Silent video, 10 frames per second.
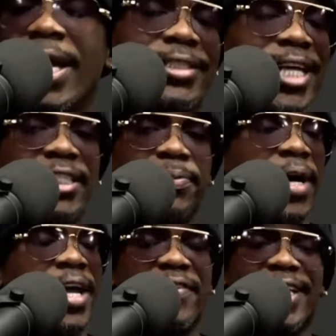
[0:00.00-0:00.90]
That's what,
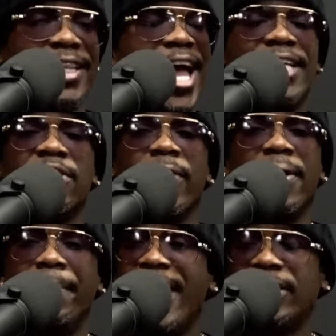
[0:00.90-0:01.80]
if it's a lie, Darrell
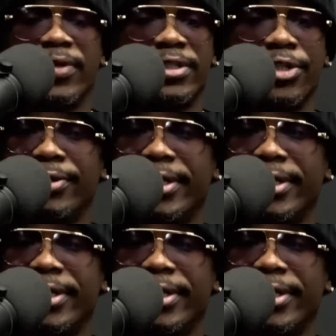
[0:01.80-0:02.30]
Patrick told